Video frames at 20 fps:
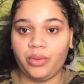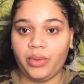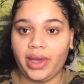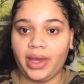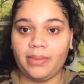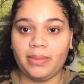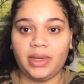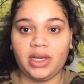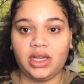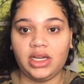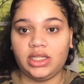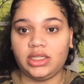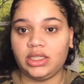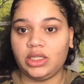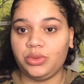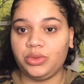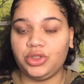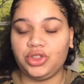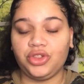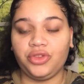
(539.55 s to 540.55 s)
weight because
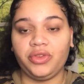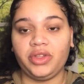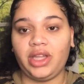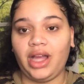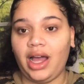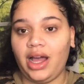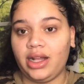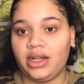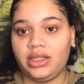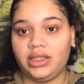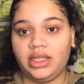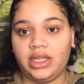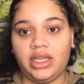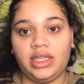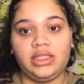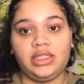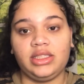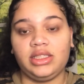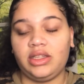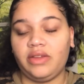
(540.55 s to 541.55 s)
it was during the
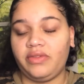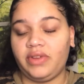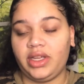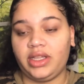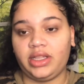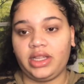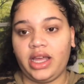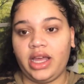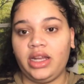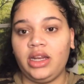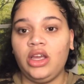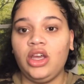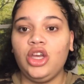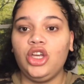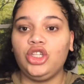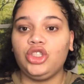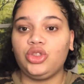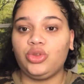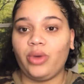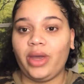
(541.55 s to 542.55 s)
holidays and stuff like that.
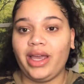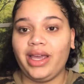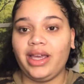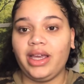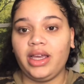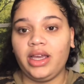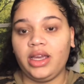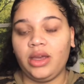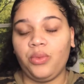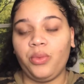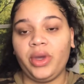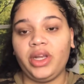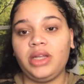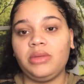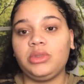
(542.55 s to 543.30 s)
So I went up to